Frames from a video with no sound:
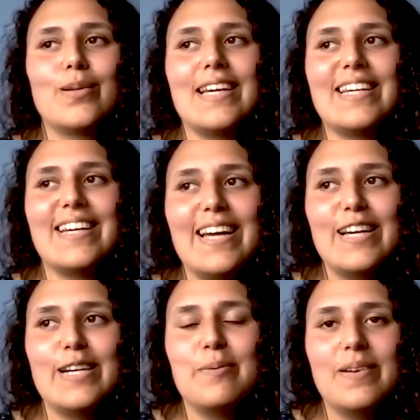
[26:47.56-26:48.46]
Okay.
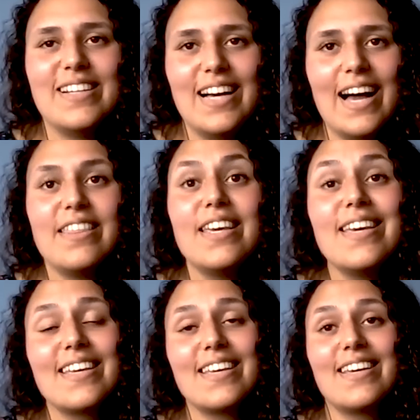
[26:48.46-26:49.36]
I
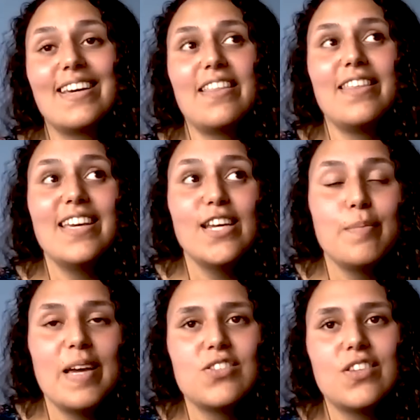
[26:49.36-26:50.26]
think it
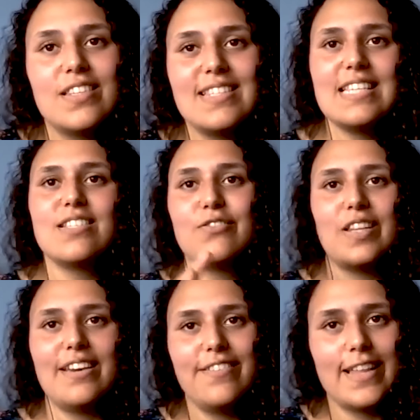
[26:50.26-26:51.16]
depends on the season of
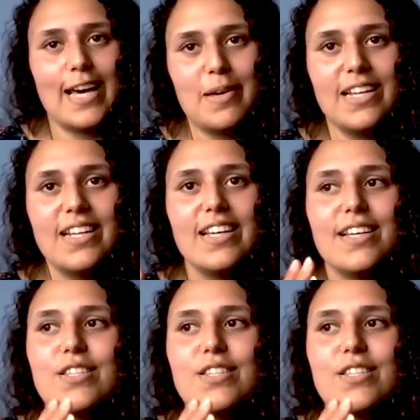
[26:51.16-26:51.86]
life that I'm in.